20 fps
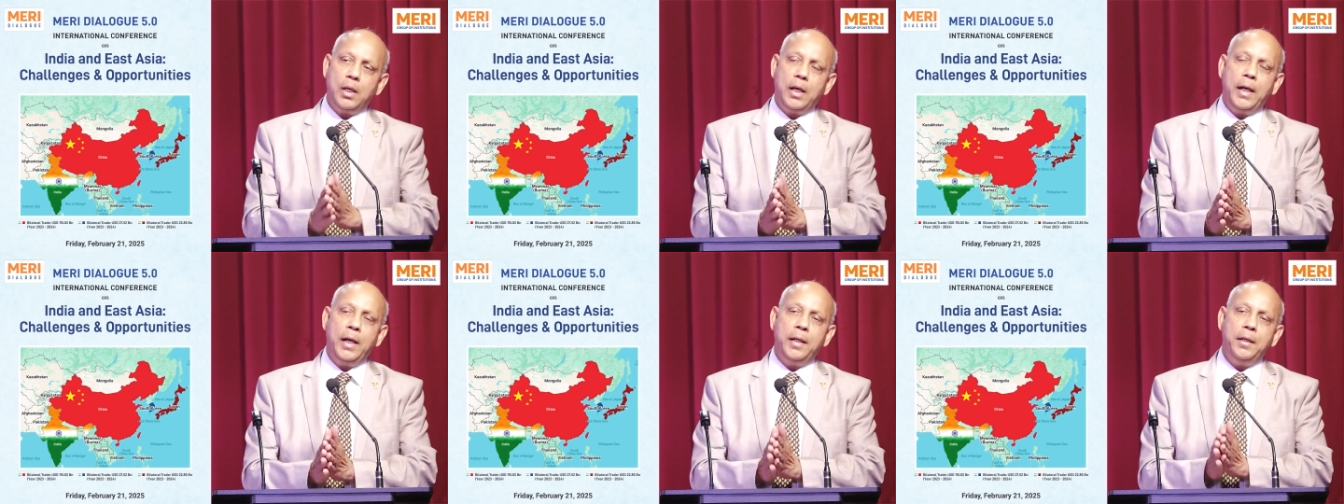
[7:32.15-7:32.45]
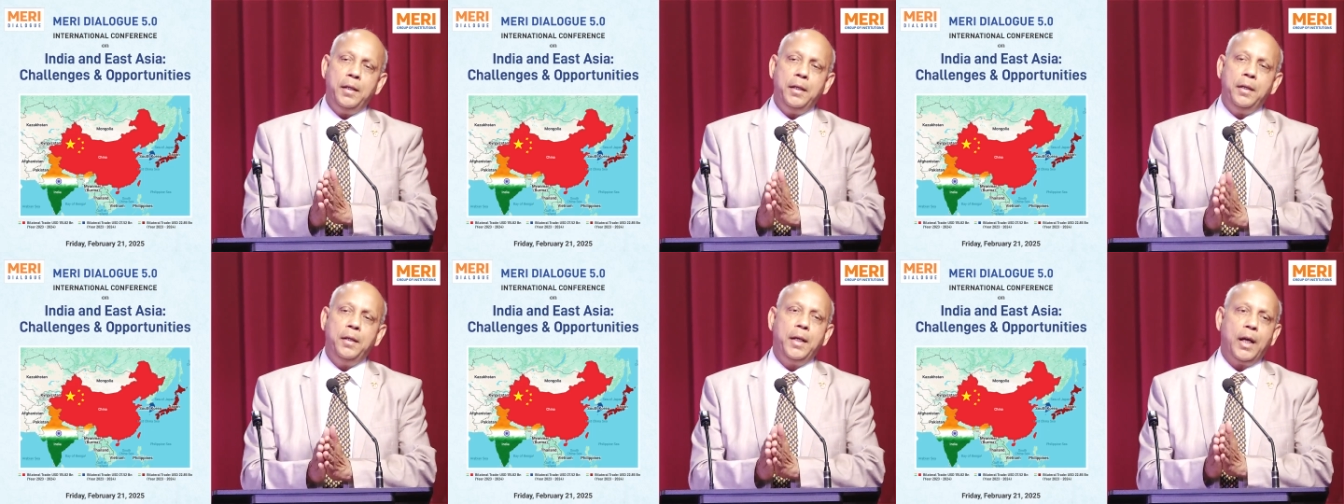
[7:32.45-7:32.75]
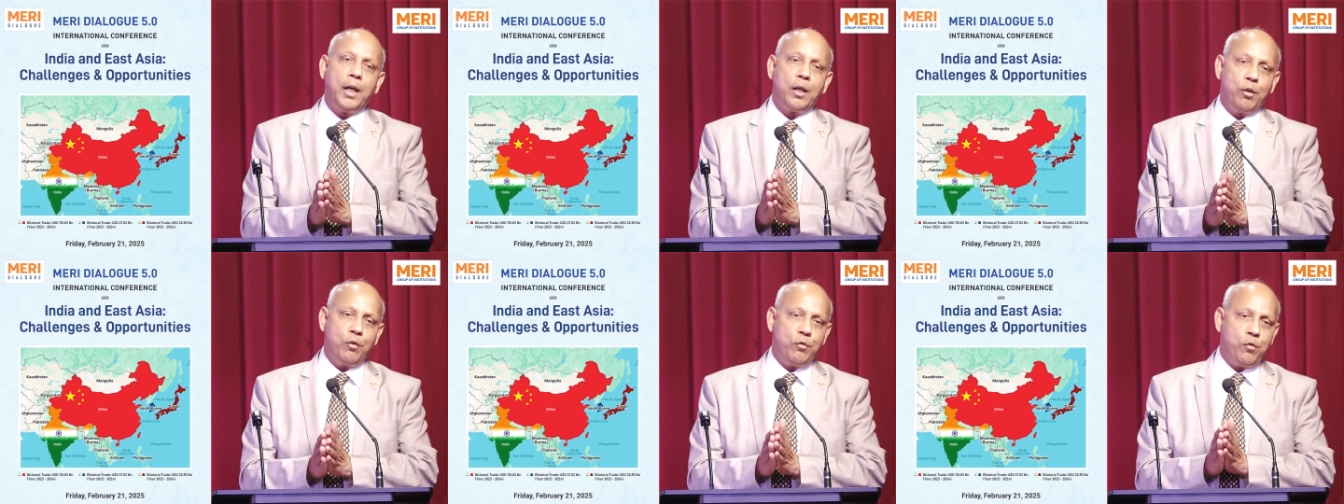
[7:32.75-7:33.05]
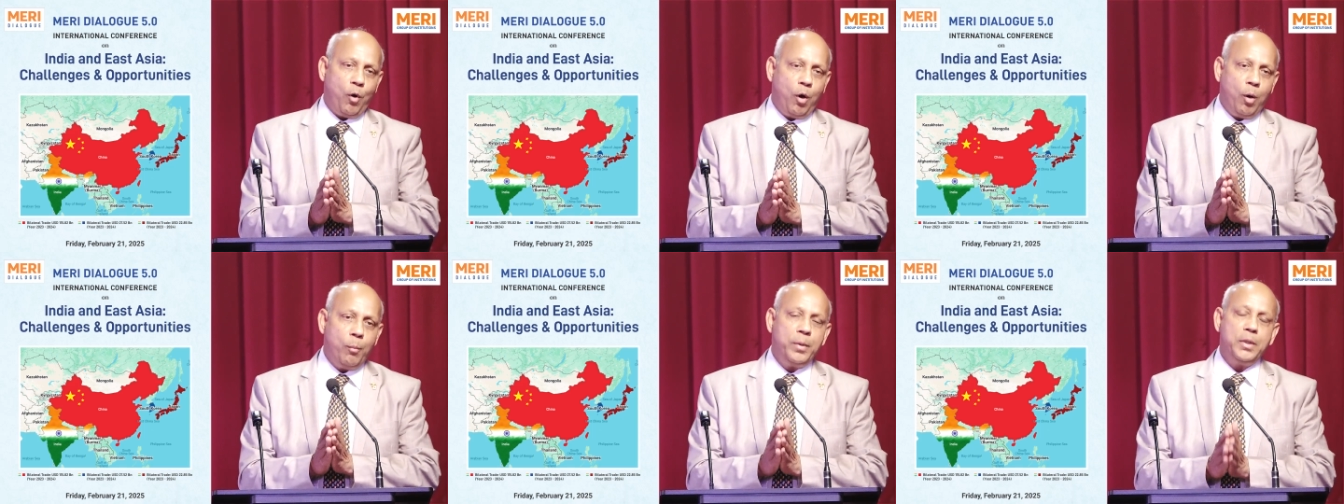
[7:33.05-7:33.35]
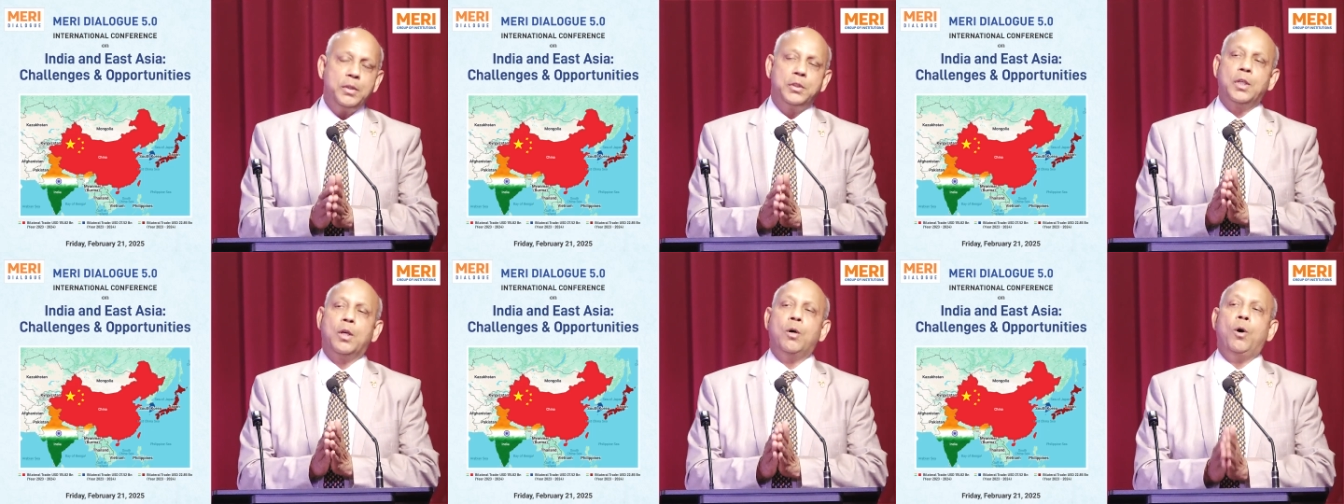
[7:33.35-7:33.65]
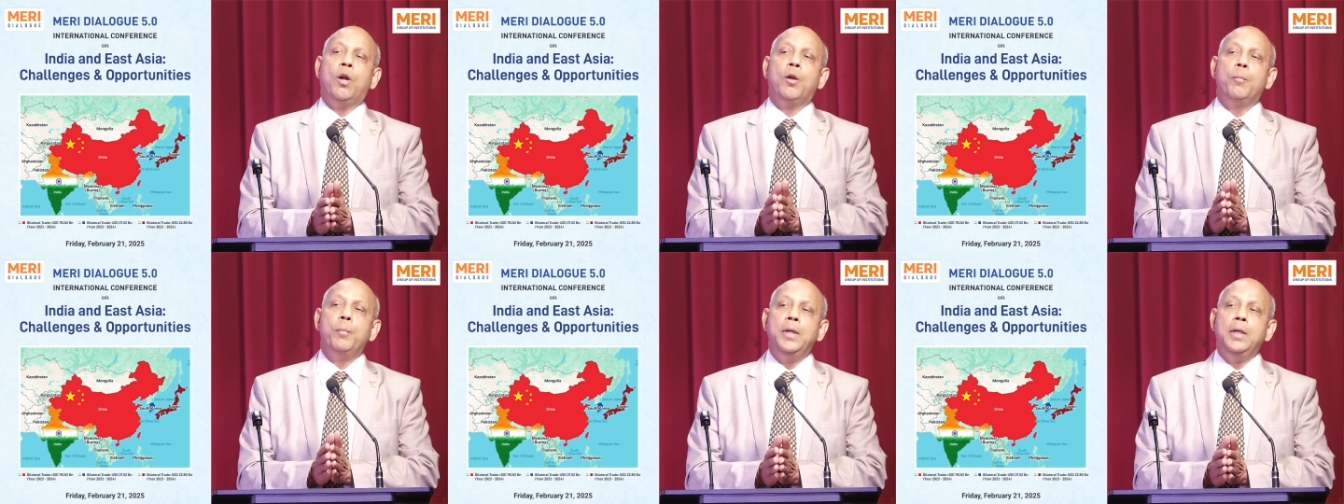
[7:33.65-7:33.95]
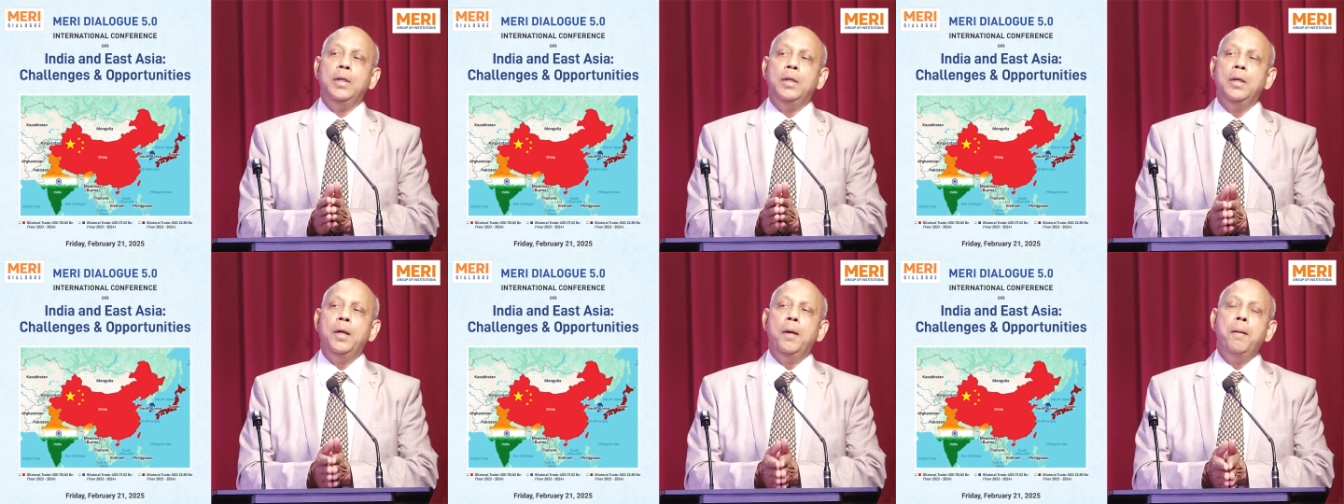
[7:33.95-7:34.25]
and India reformed its
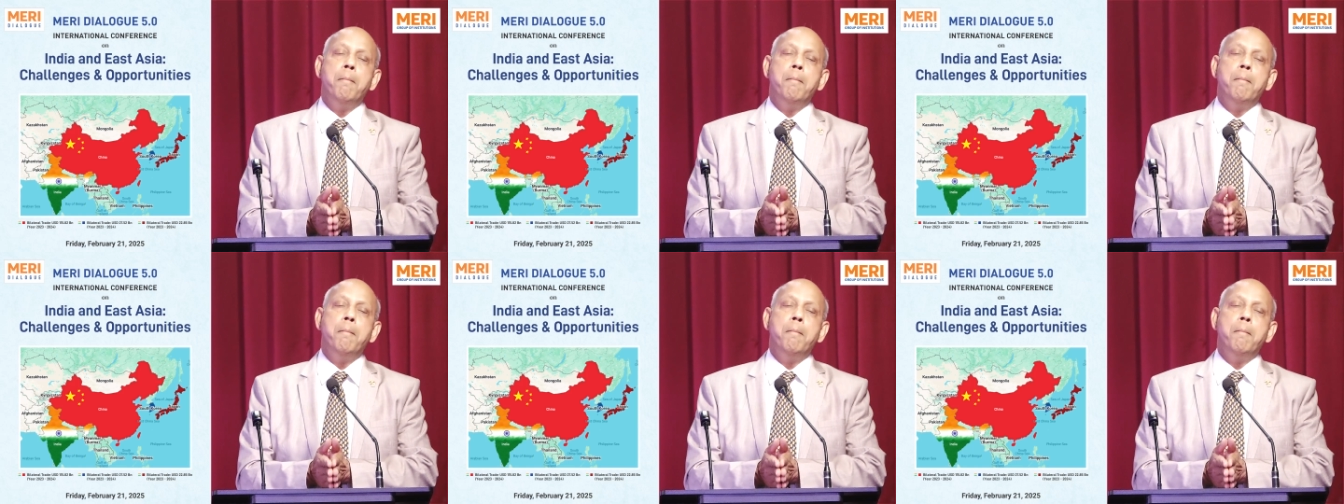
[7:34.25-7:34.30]
economy.